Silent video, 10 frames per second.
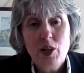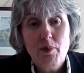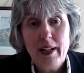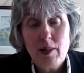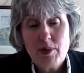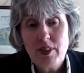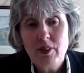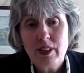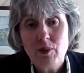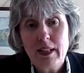But
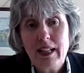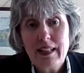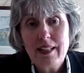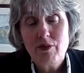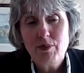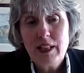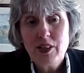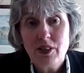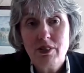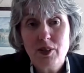absolutely, we get the
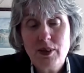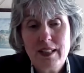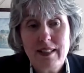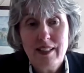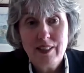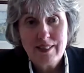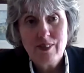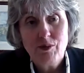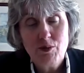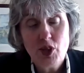information through, as
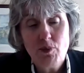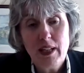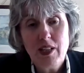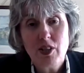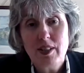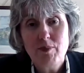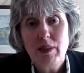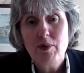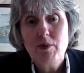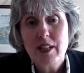just mentioned, the
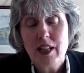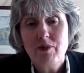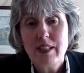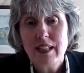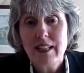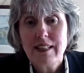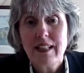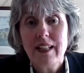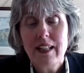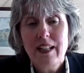minimum set of data,